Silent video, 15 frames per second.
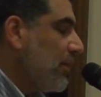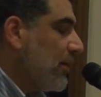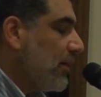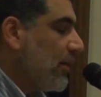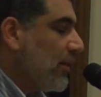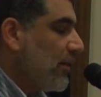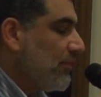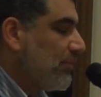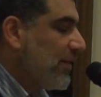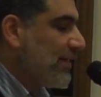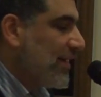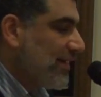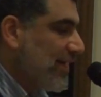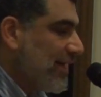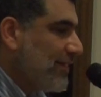
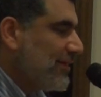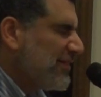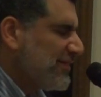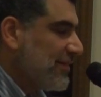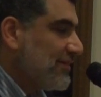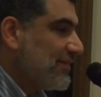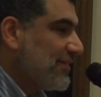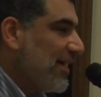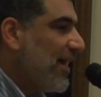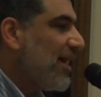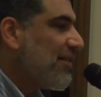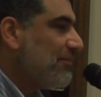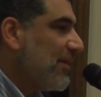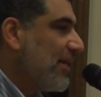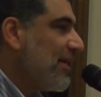But again, since
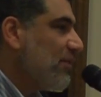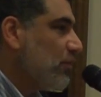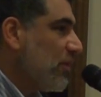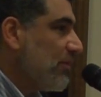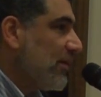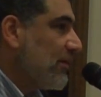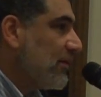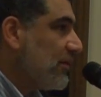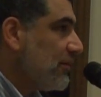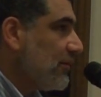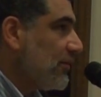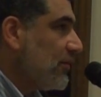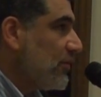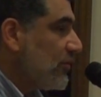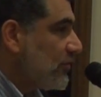God made women
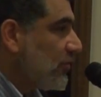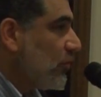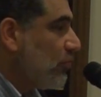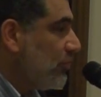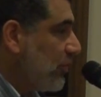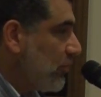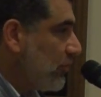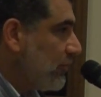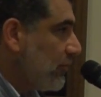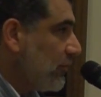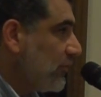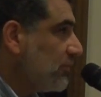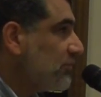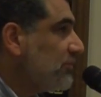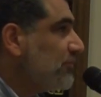so
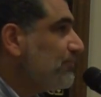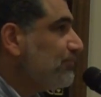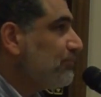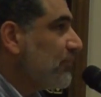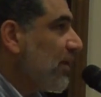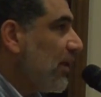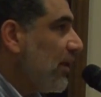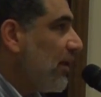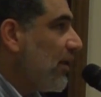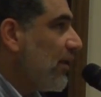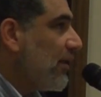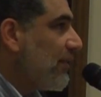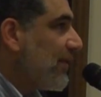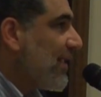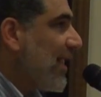beautiful,
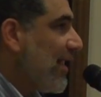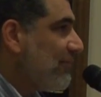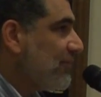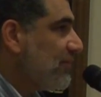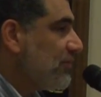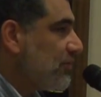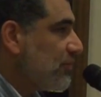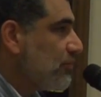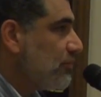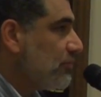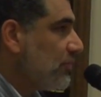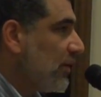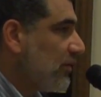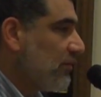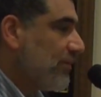they have to do
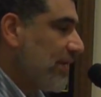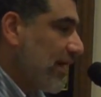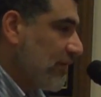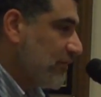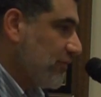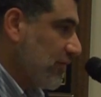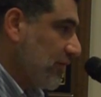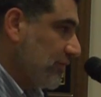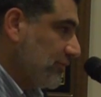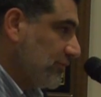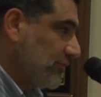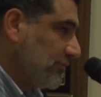a little bit extra.